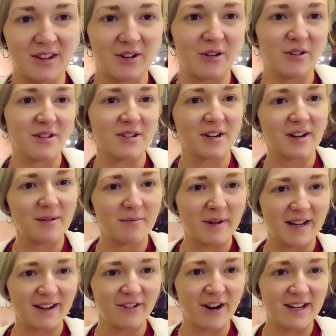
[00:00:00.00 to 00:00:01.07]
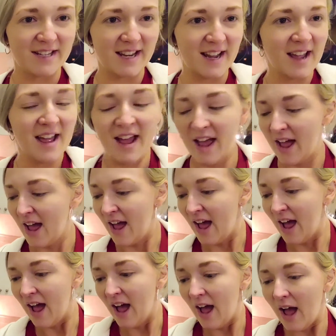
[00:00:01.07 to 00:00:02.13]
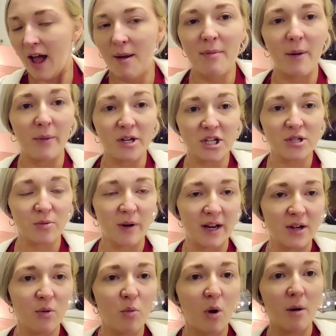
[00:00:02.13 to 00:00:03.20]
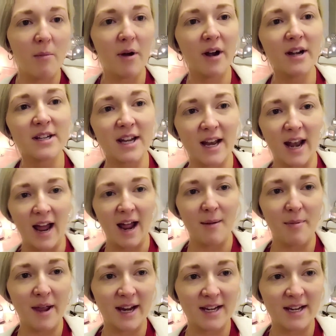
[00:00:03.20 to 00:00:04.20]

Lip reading: The girls are being crazy. But we just ran to Walmart, and I